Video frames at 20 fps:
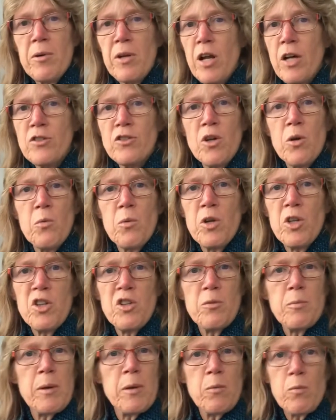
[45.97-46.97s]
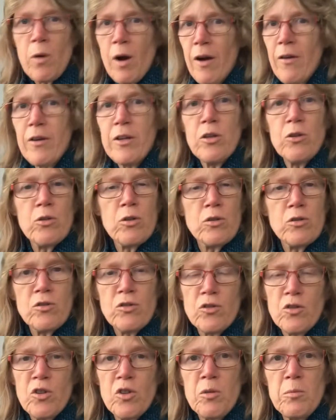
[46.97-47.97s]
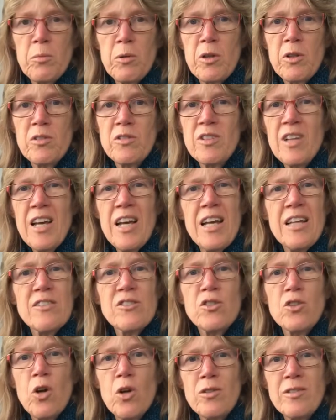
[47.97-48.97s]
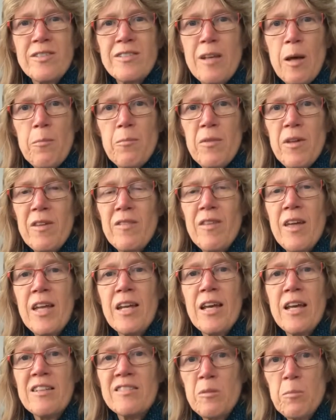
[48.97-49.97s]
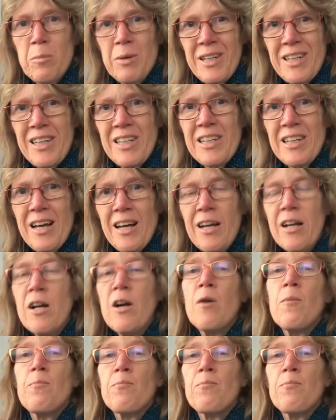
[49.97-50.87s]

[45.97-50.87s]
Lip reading: but I don't want you to be worried or concerned because it's not something that as a beginner